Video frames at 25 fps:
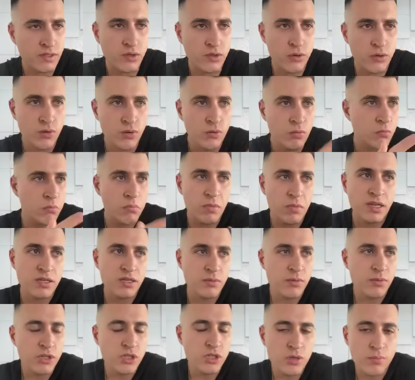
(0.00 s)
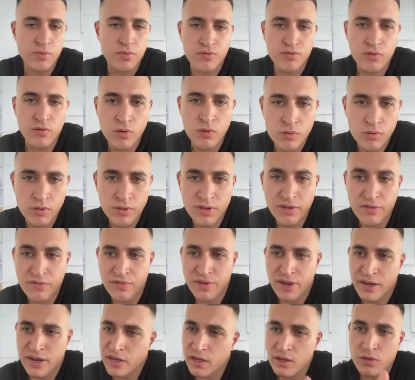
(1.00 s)
so as mentioned before, the
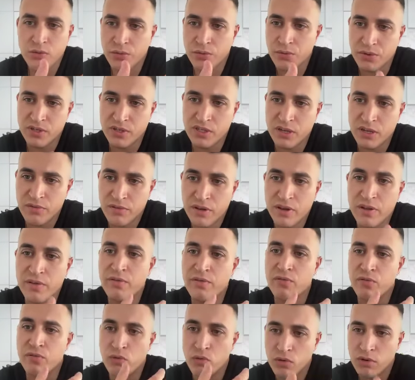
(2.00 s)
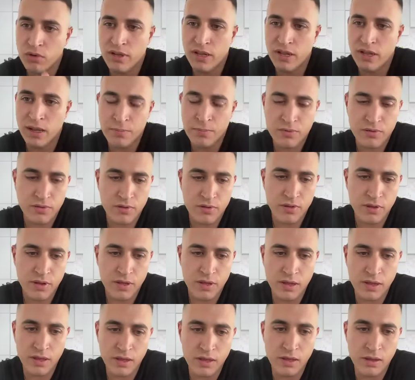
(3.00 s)
fact that we're receiving a full depth
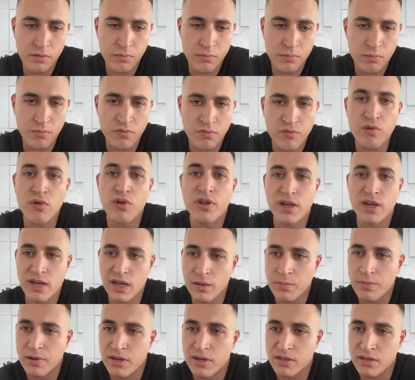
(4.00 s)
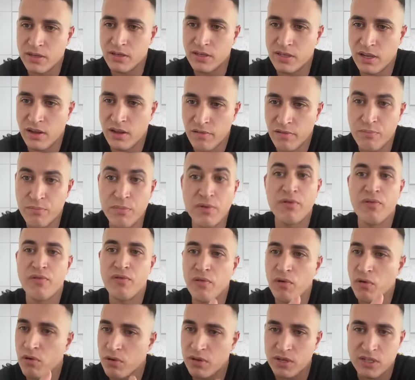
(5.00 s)
for the cabinet itself
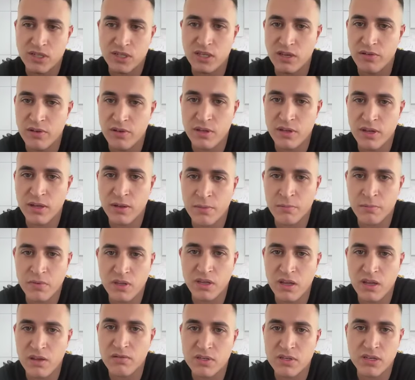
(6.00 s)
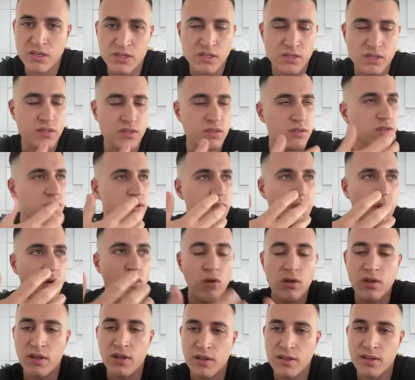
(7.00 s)
before receiving them gives us
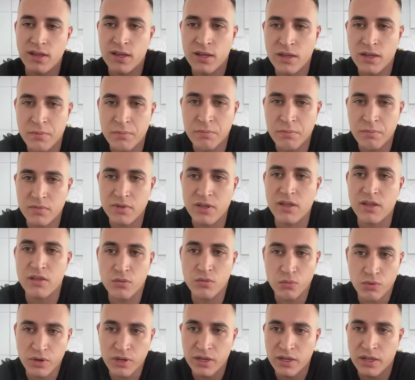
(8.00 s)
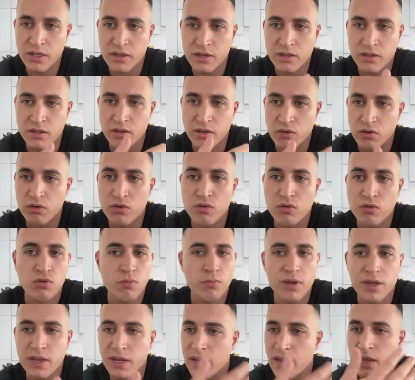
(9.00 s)
all the time that we need in order to
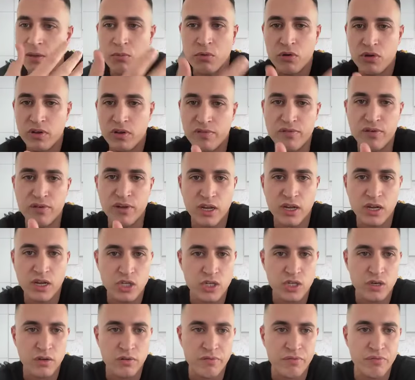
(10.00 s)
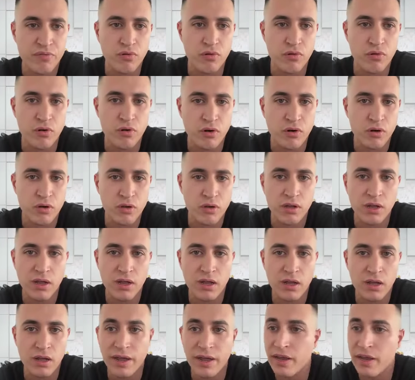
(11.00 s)
make any modification for
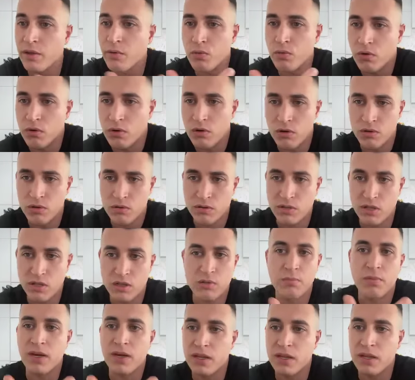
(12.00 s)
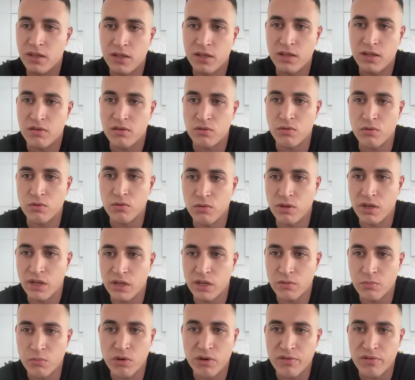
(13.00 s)
any wall that might need to
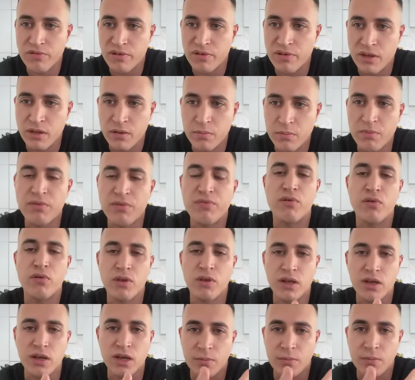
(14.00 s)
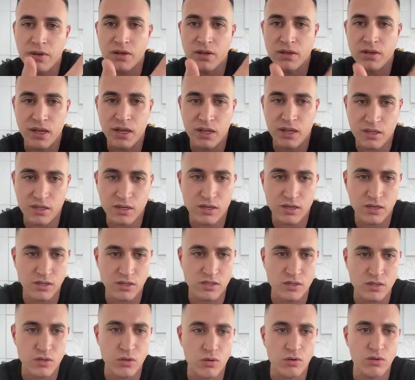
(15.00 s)
get modified before the cabinet getting
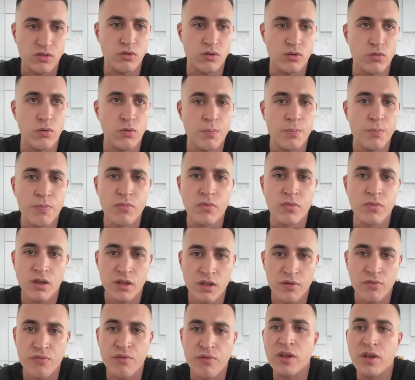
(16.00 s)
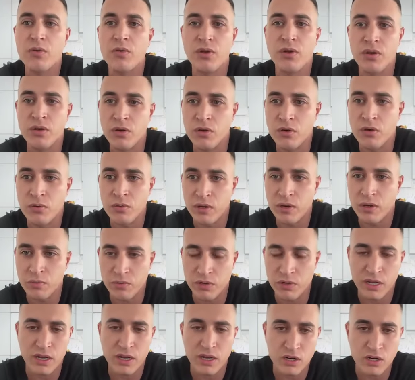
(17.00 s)
installed. So the fact we know when we
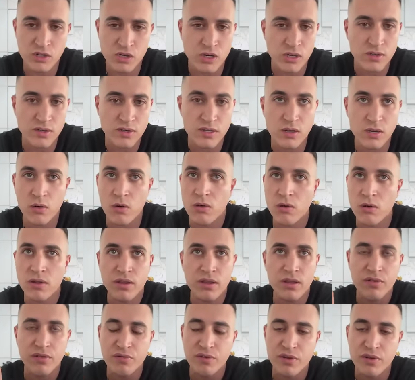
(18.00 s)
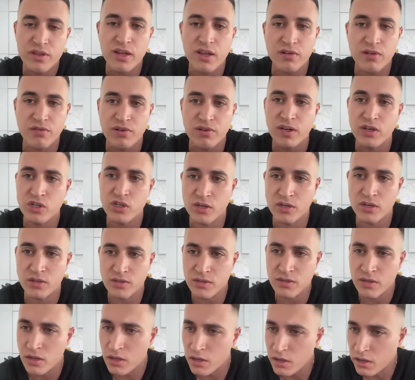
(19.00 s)
can actually see all the different
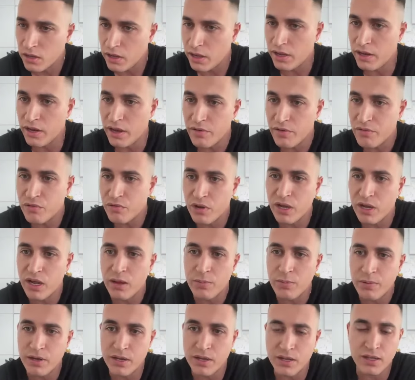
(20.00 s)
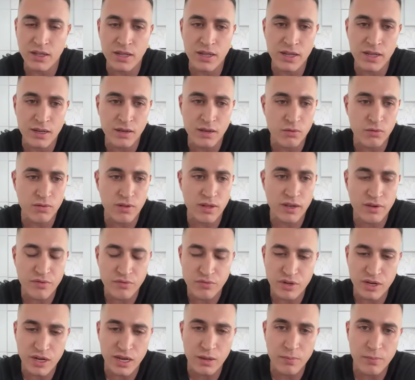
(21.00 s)
elevations and every cabinet layout and
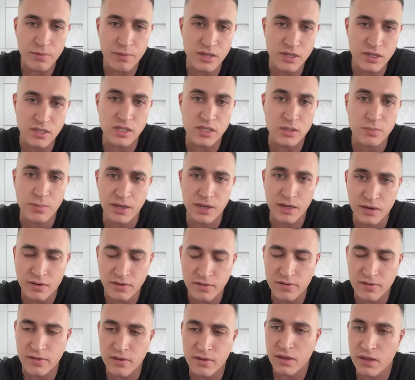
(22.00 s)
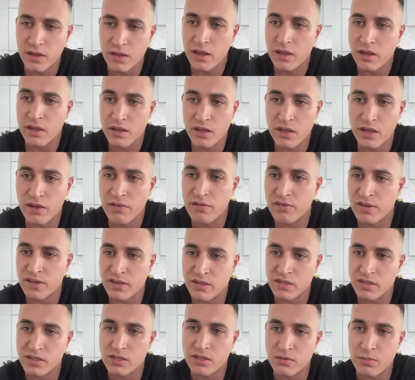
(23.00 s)
every cabinet specs gives
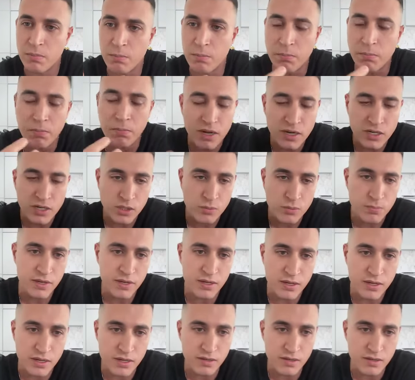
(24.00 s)
us much better